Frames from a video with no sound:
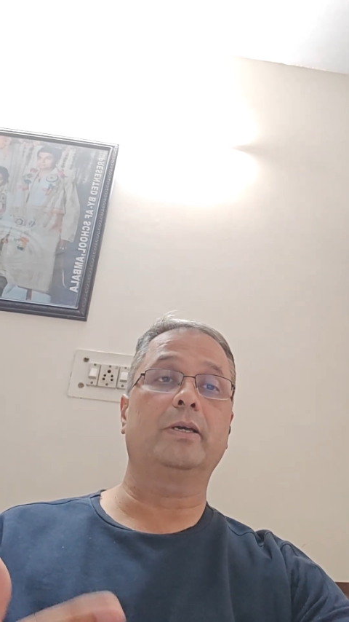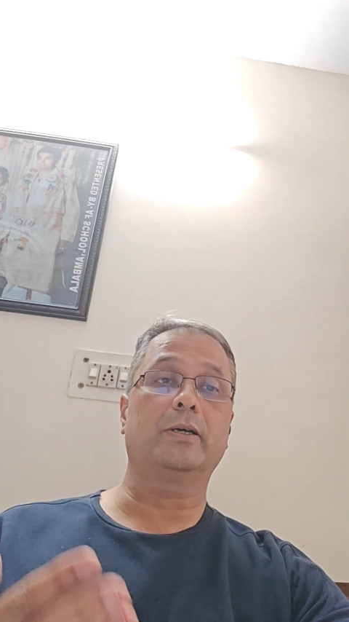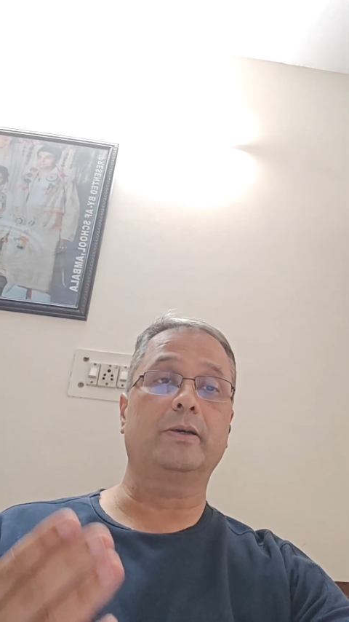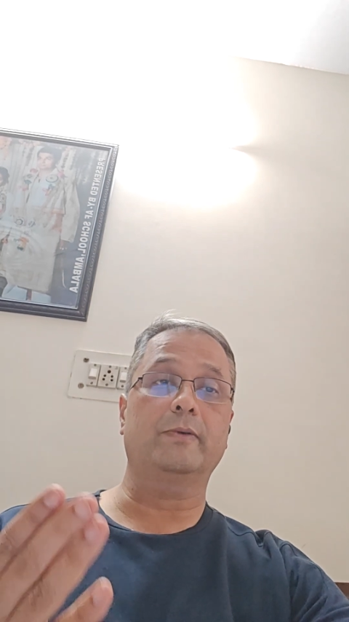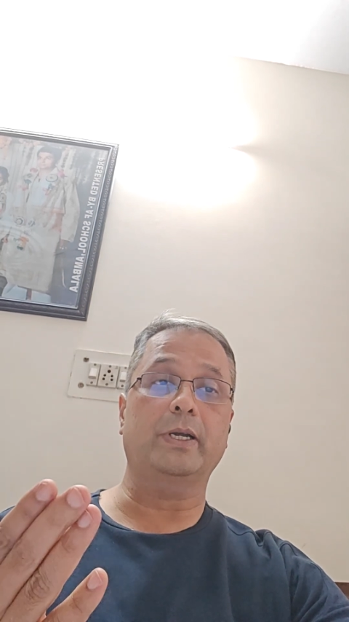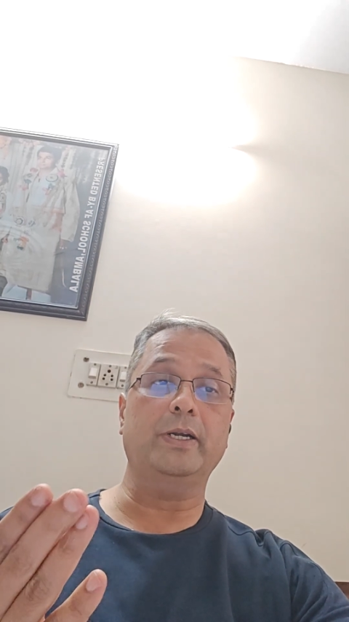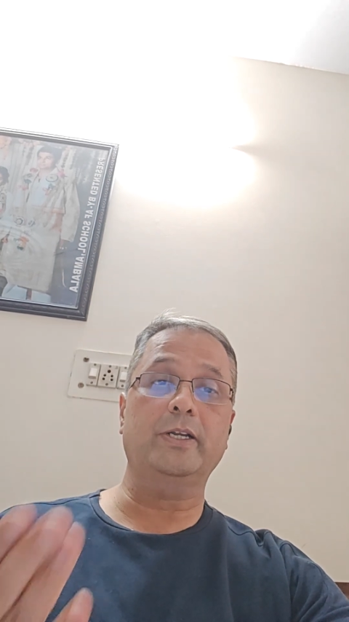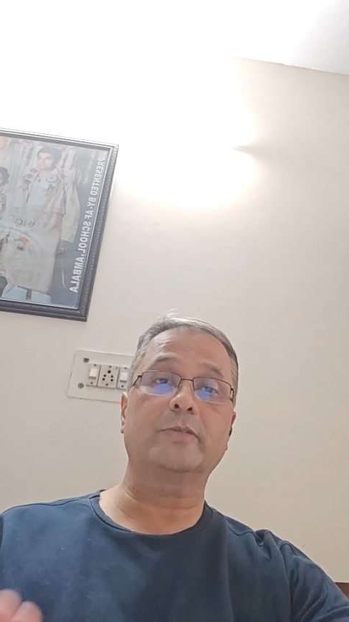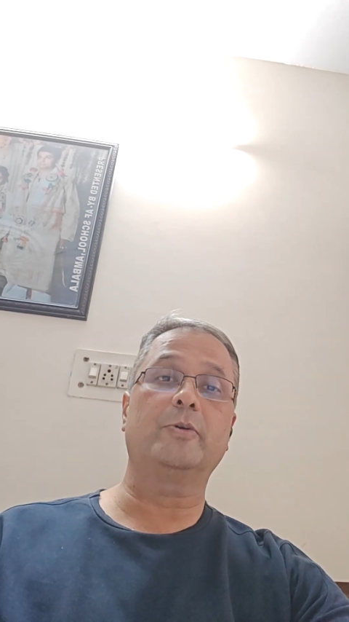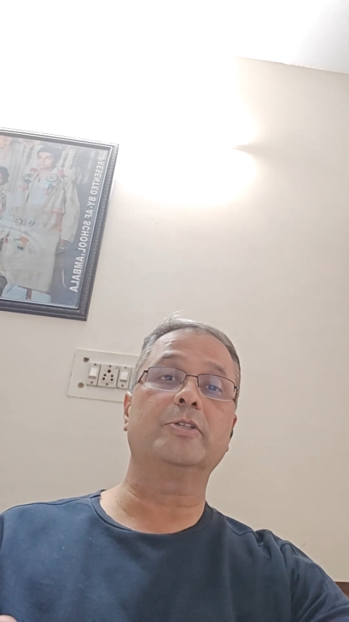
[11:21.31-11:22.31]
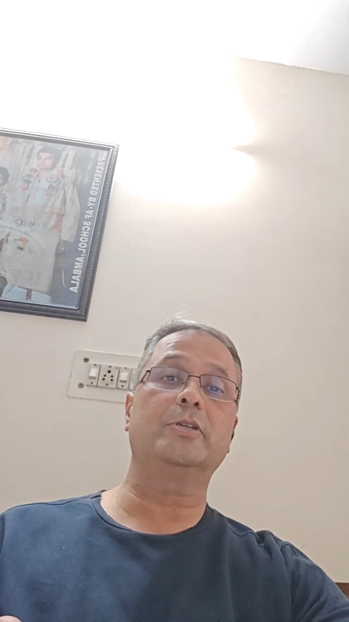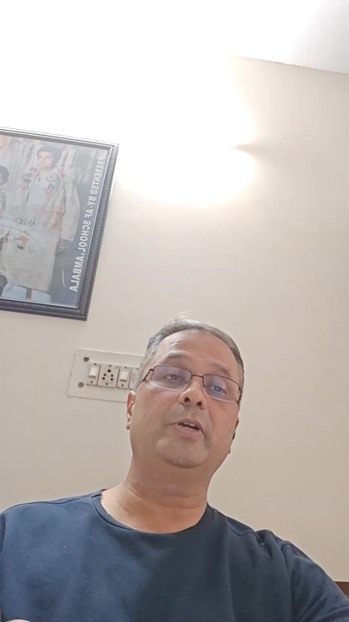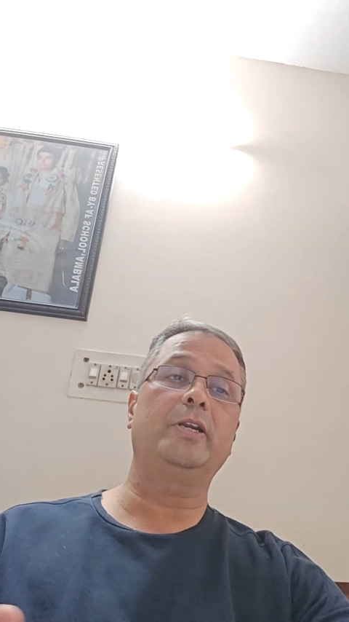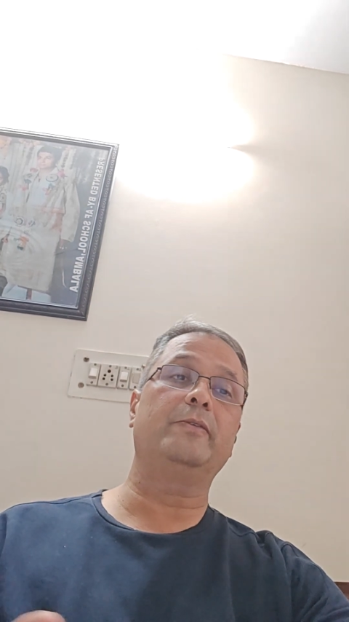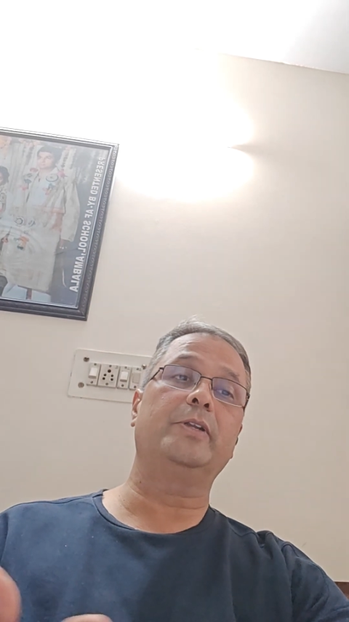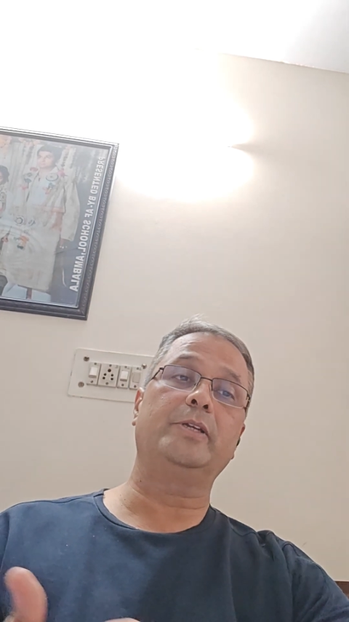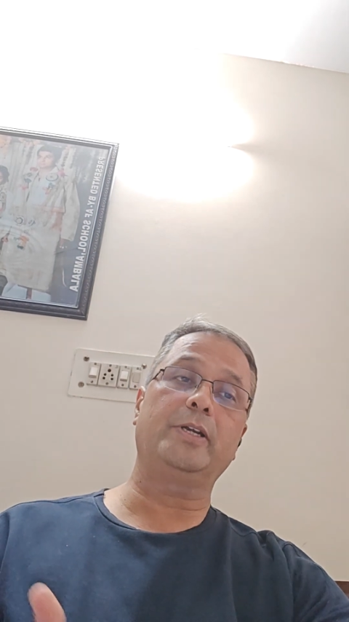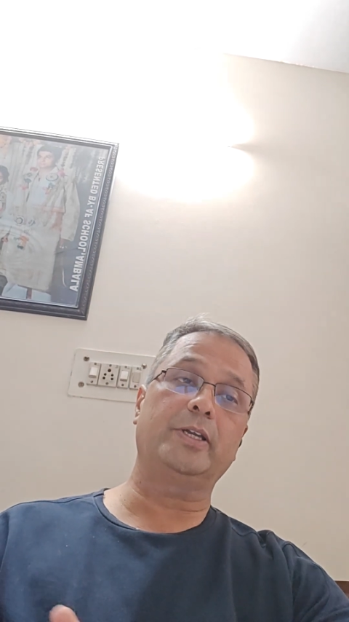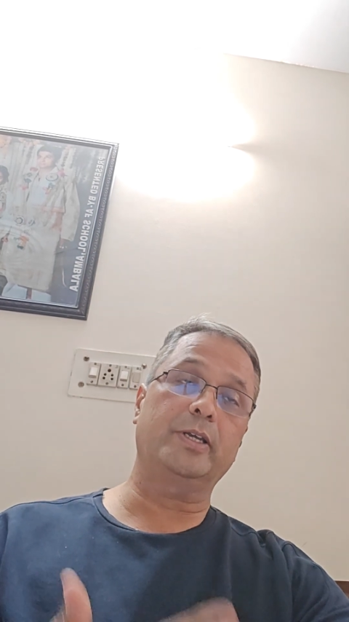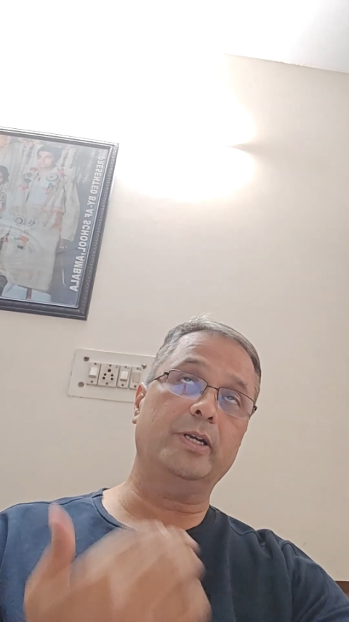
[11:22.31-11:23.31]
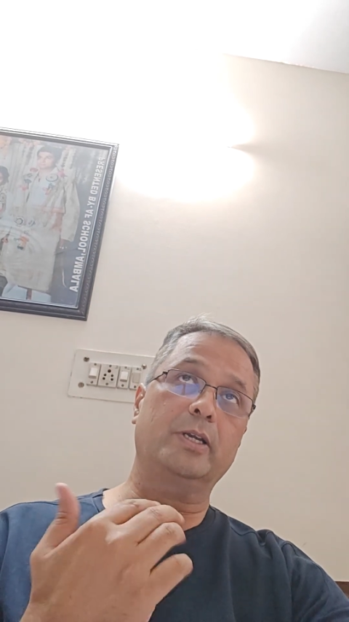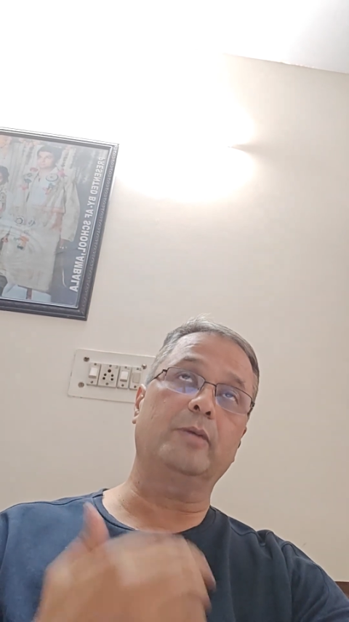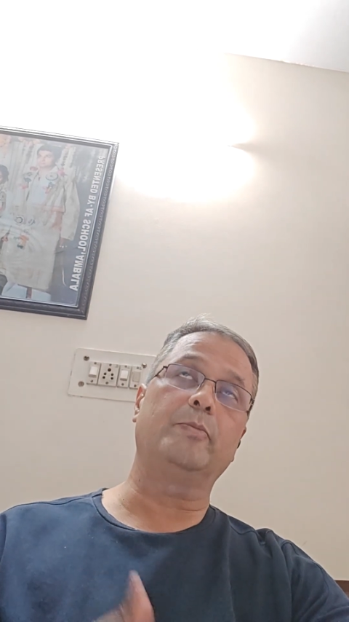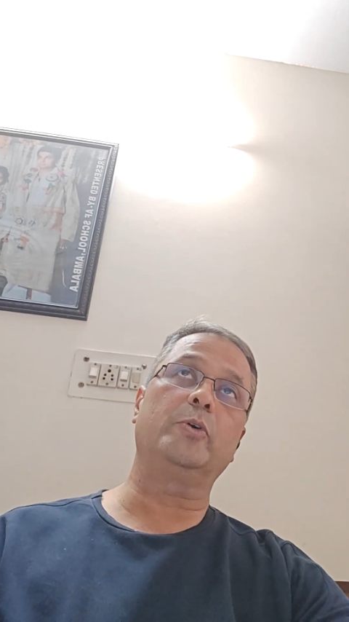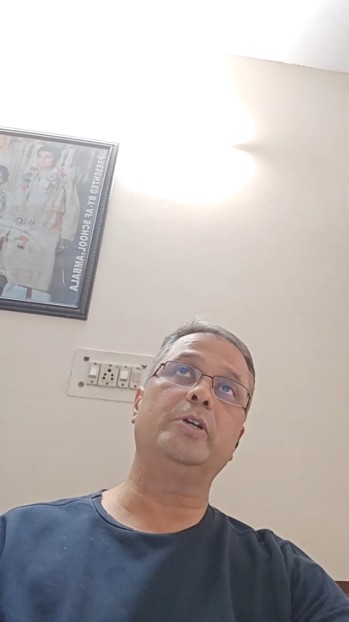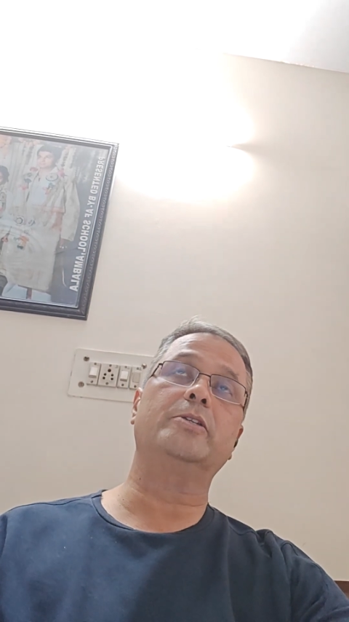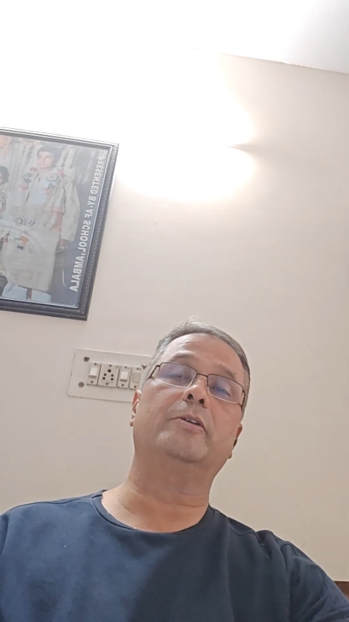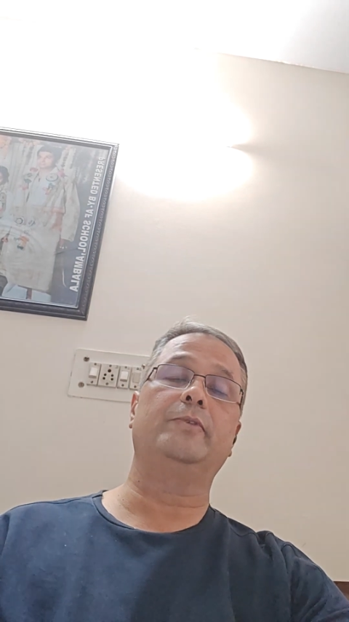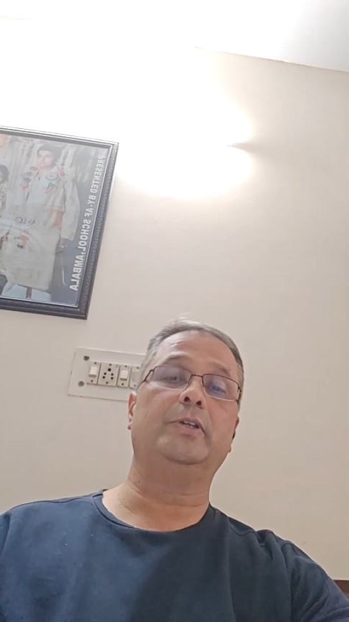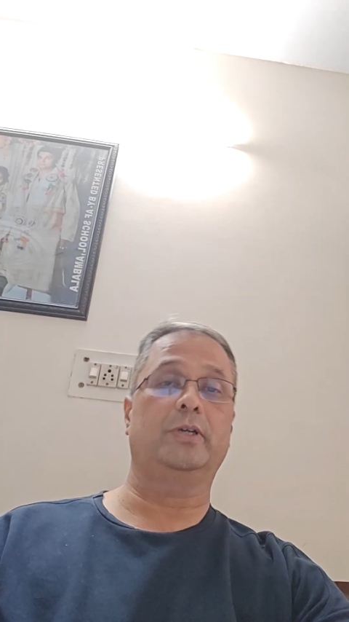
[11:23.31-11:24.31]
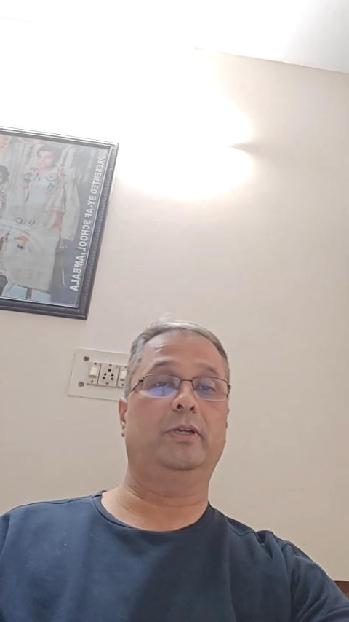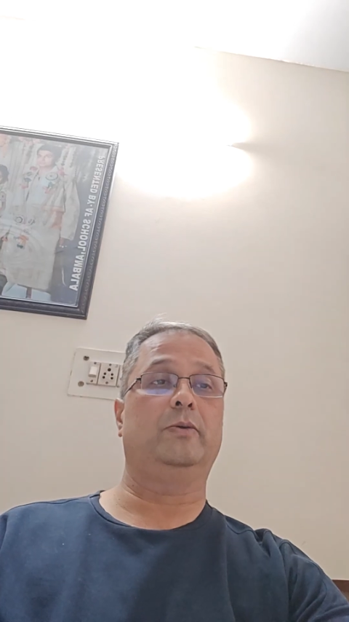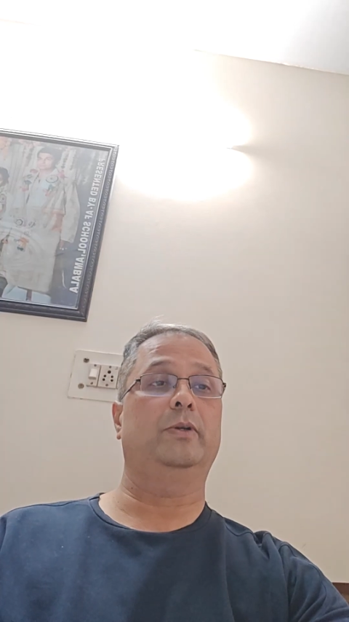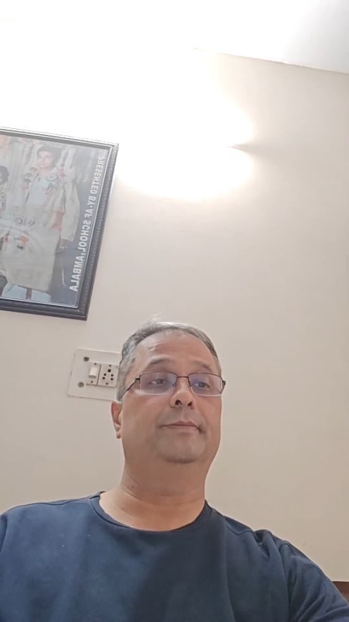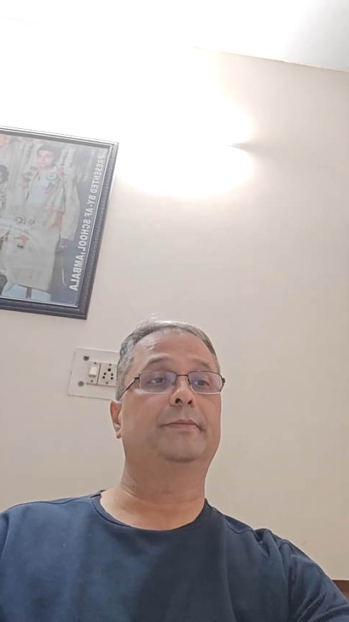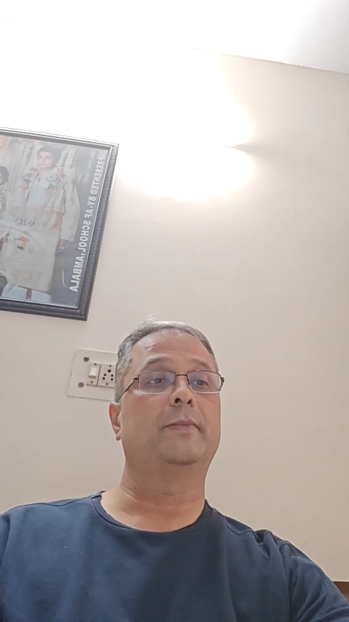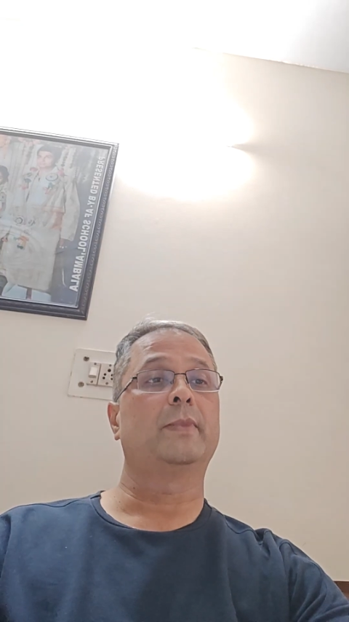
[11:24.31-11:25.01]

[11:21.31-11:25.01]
and responsibility were the integral components of the curriculum.